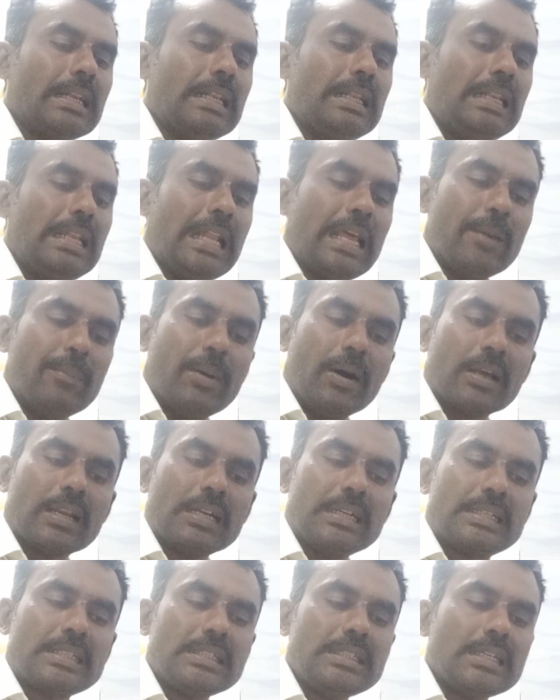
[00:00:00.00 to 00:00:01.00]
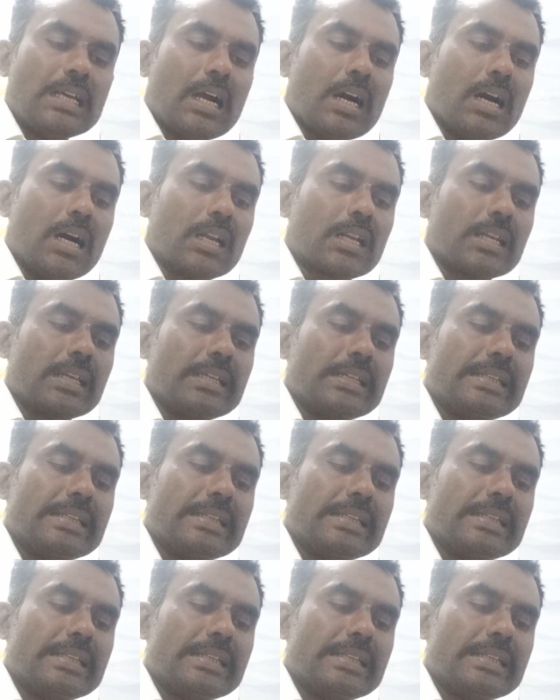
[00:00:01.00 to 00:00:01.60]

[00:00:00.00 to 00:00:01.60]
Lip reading: laboratory or